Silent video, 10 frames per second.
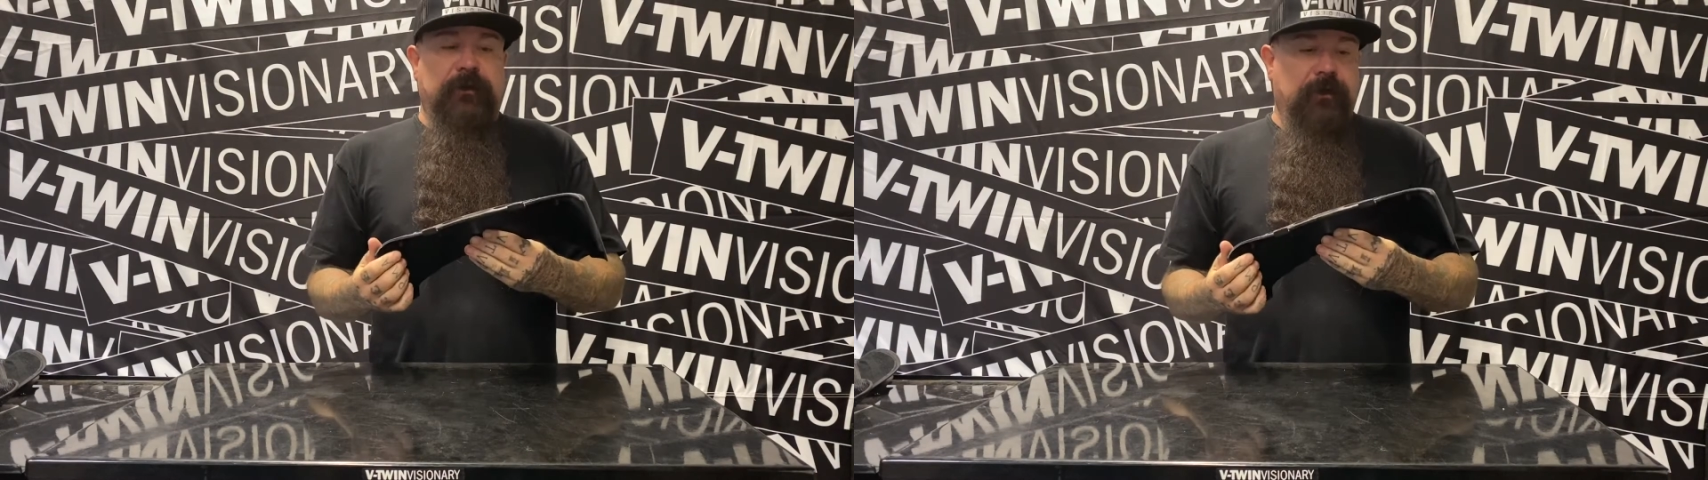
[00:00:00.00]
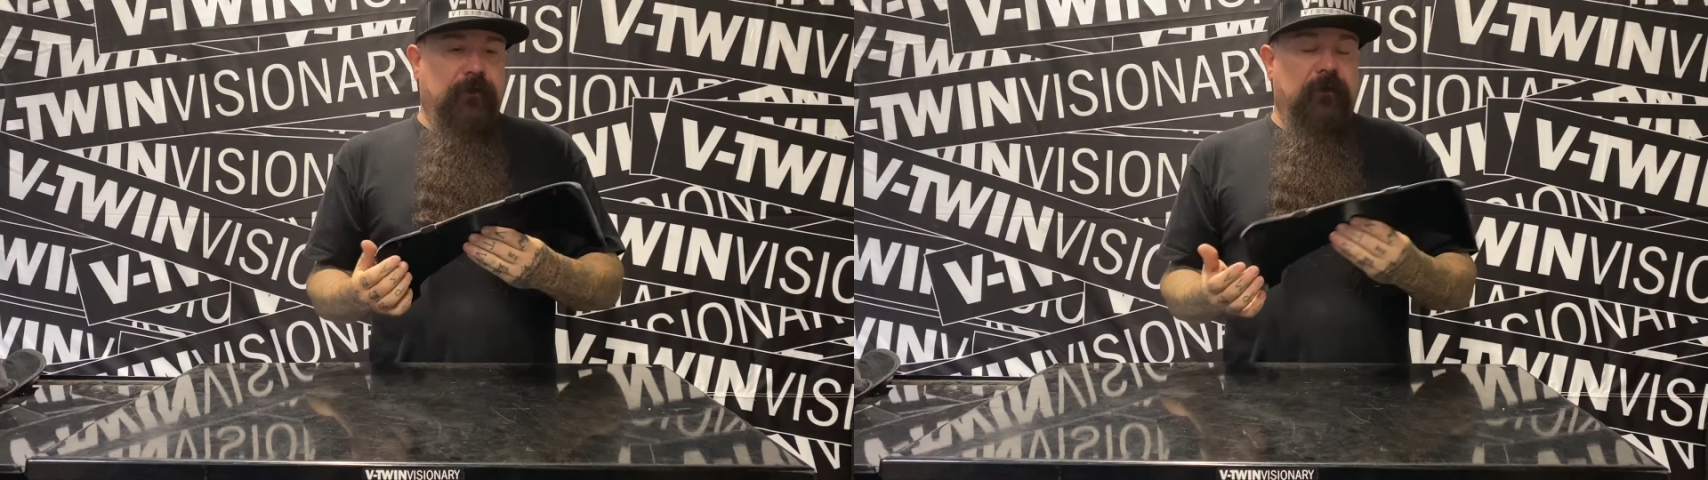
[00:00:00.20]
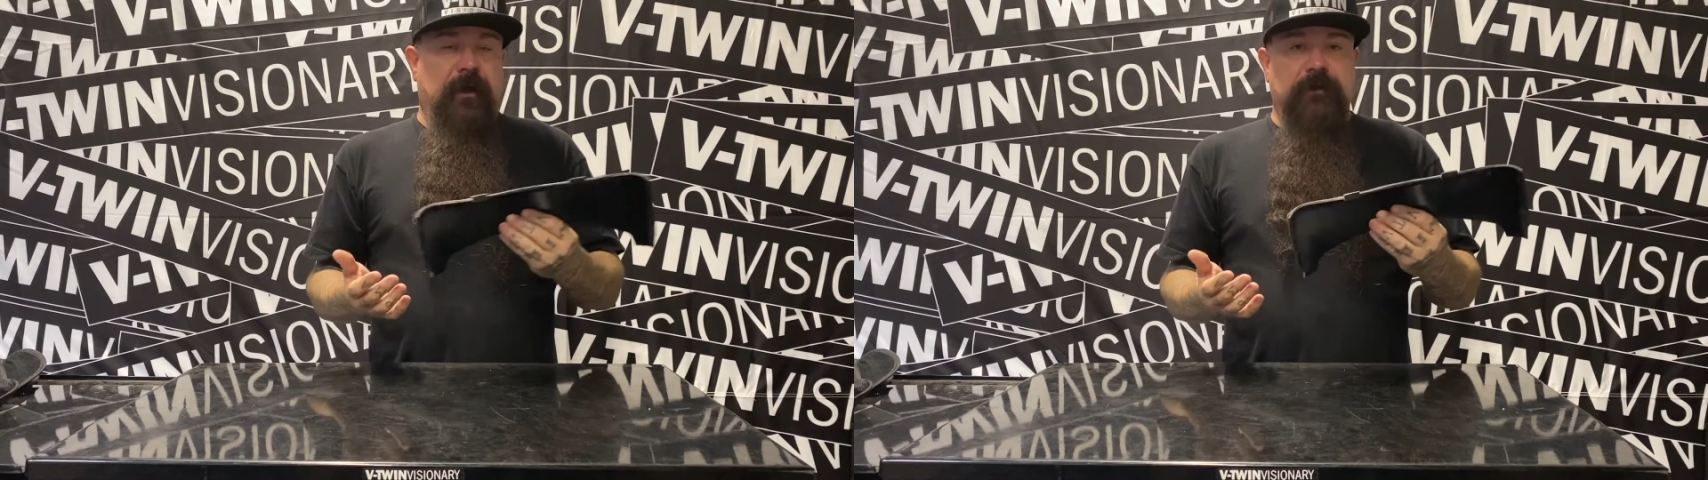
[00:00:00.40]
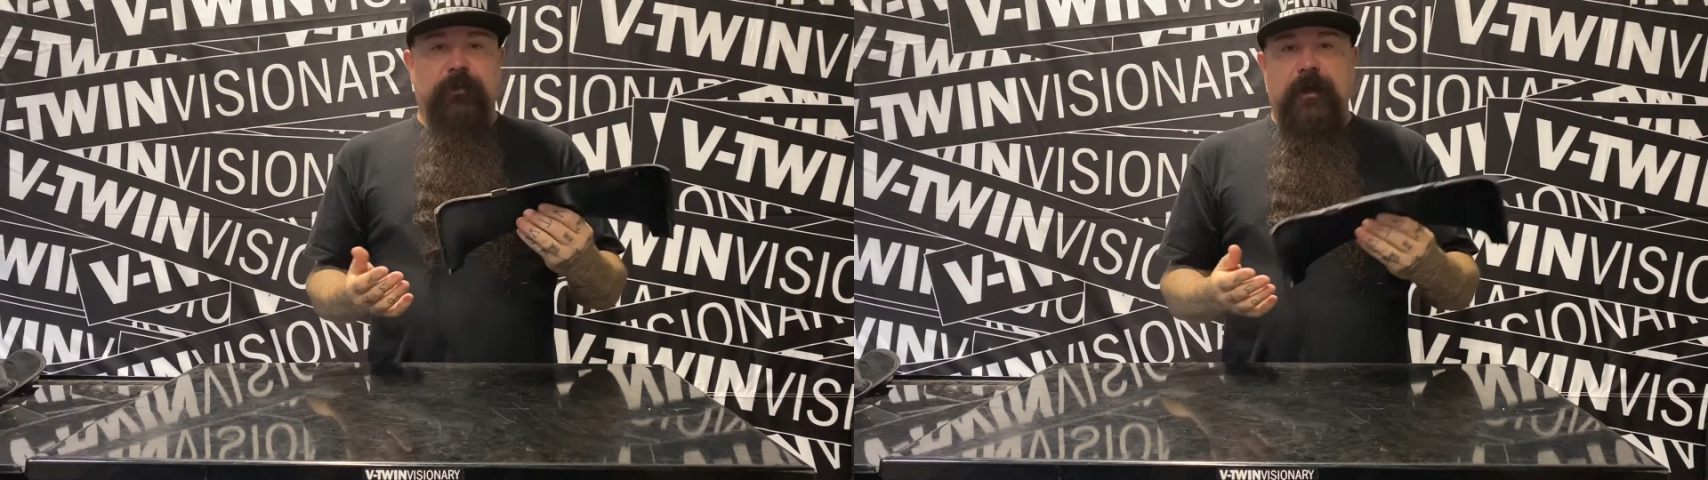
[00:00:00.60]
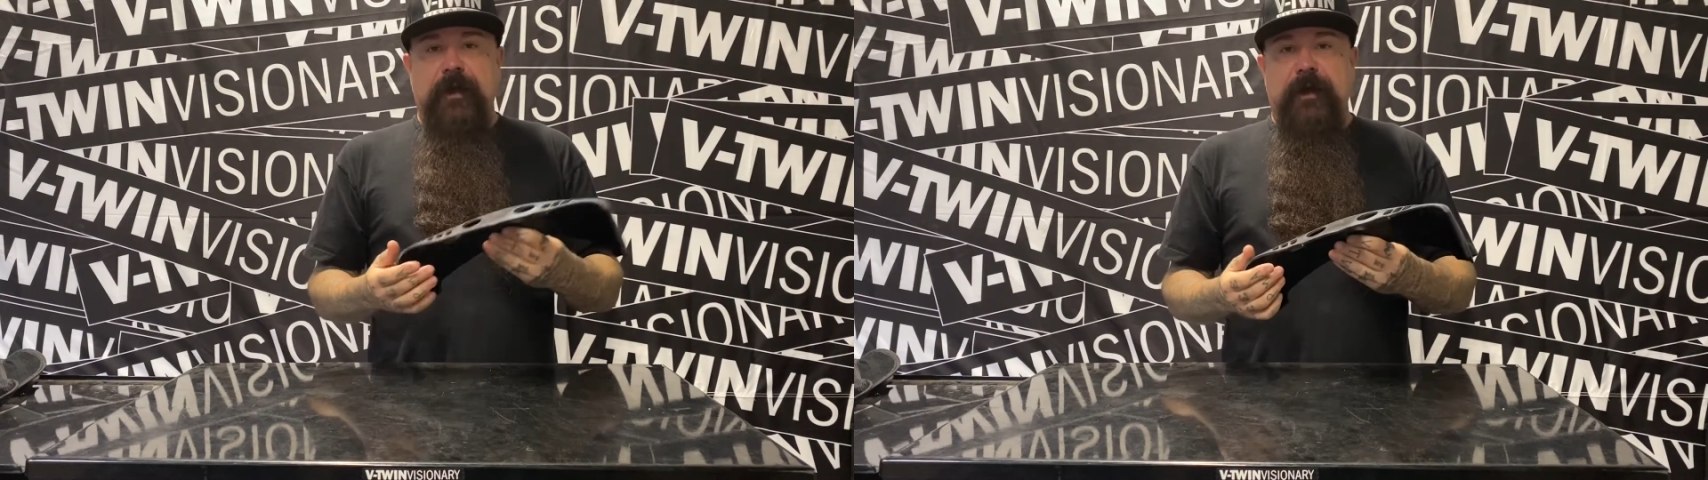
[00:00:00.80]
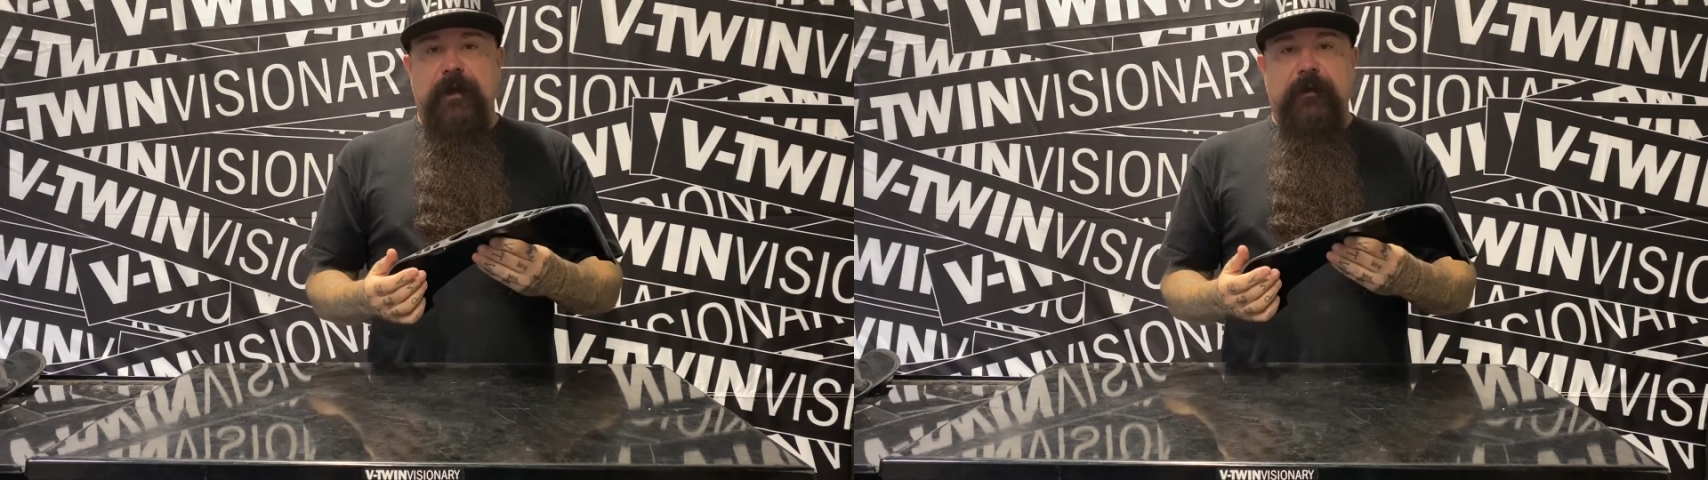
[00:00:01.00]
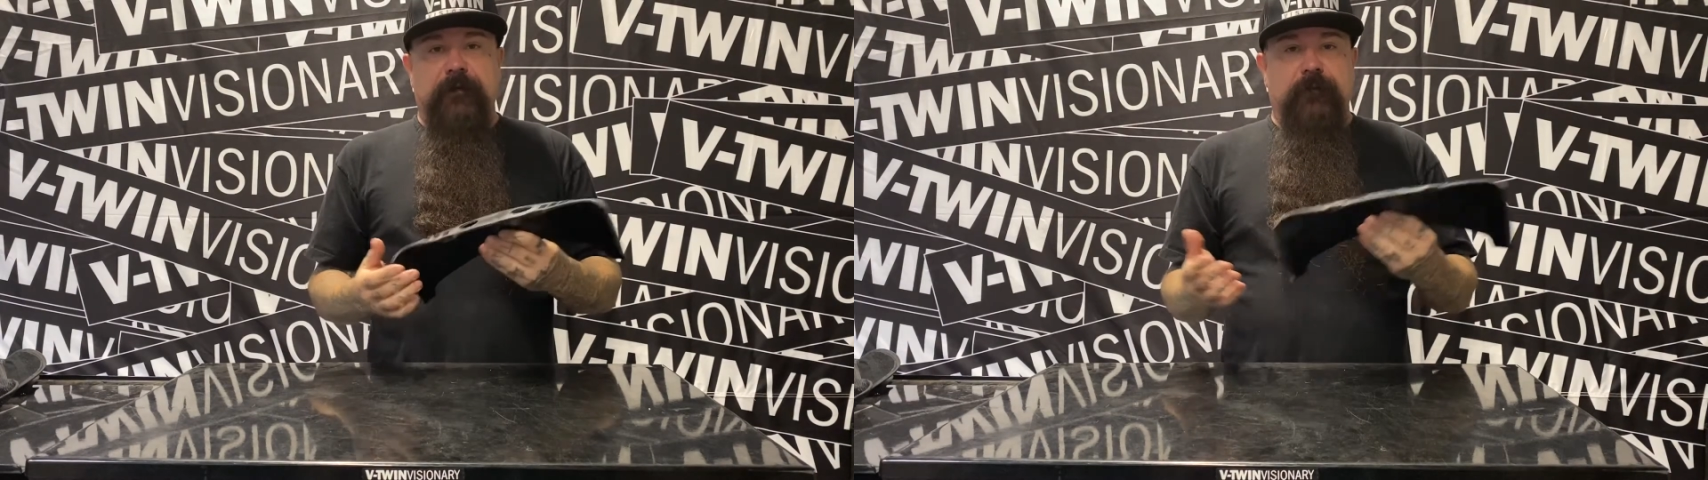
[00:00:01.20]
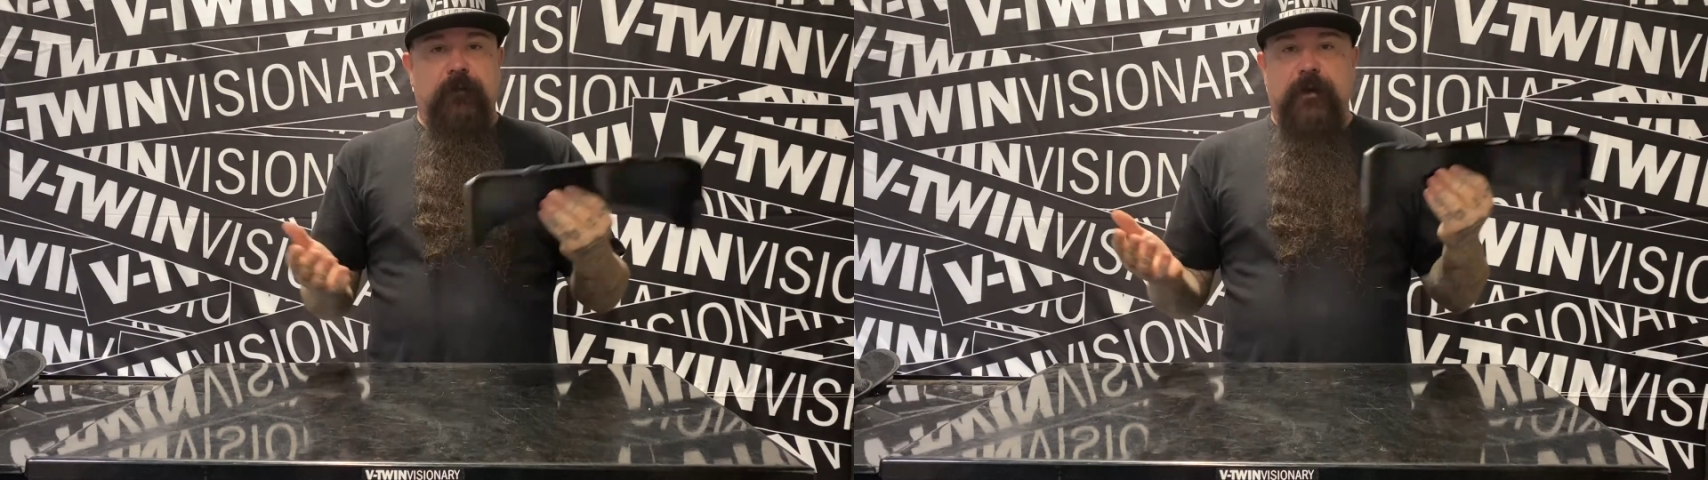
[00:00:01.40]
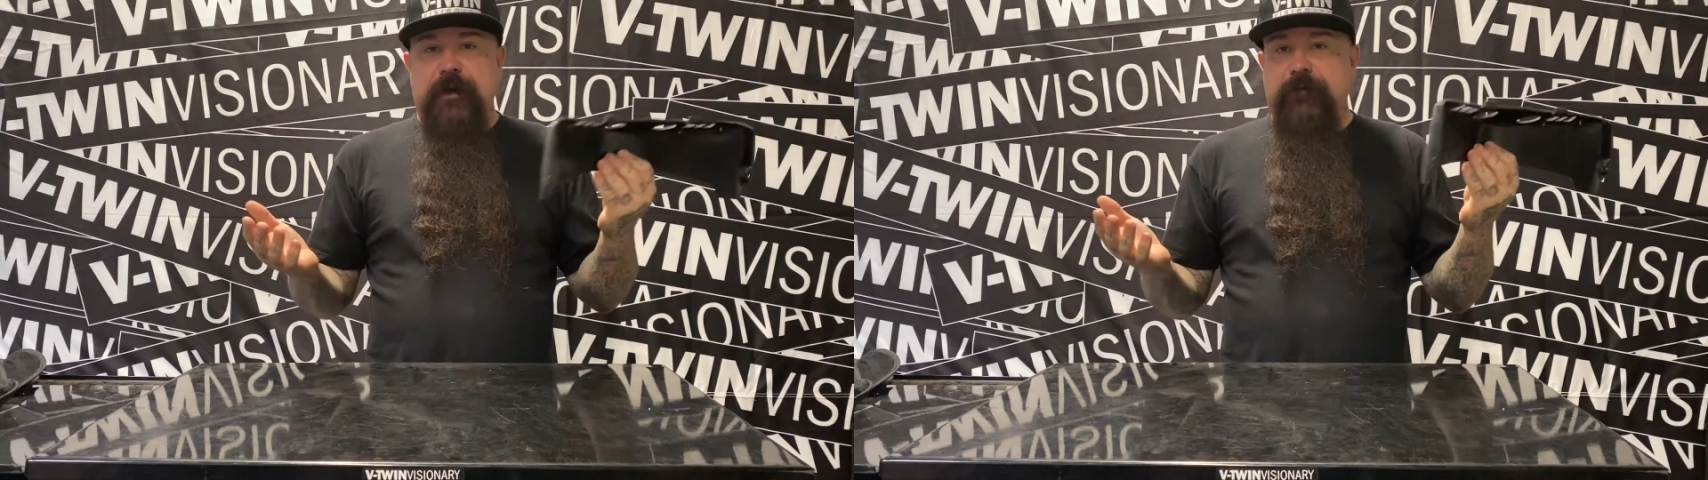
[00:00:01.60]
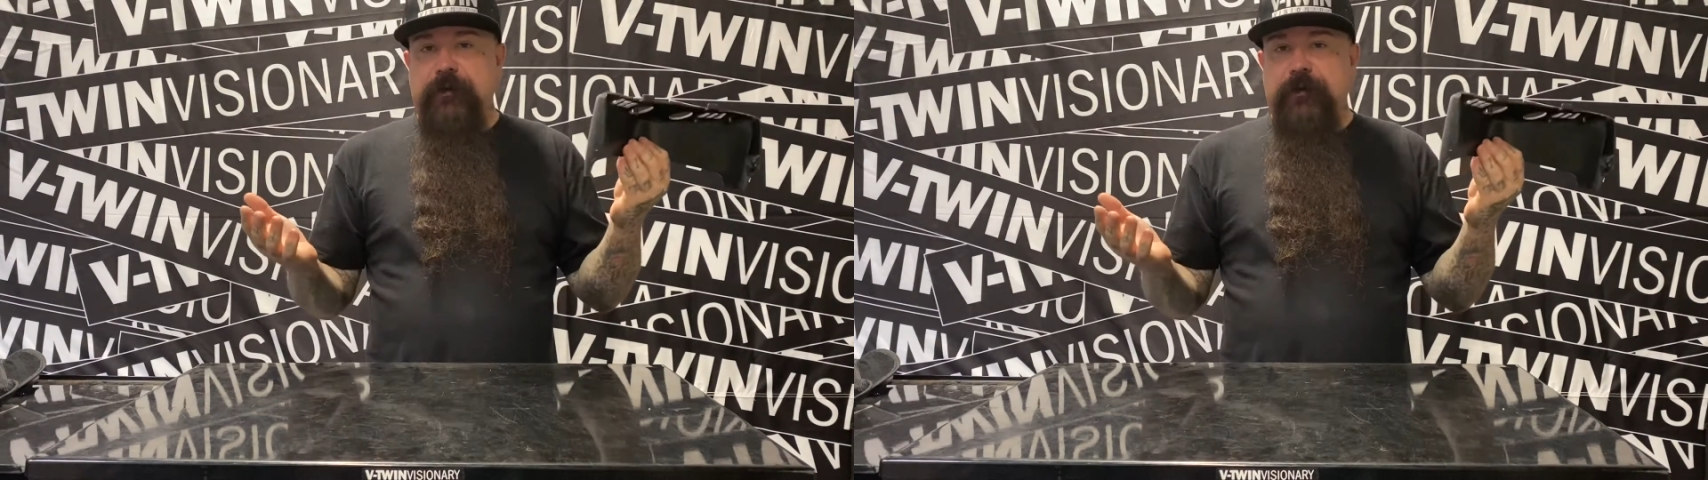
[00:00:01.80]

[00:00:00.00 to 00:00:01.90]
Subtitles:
You know, gloss black and whatever you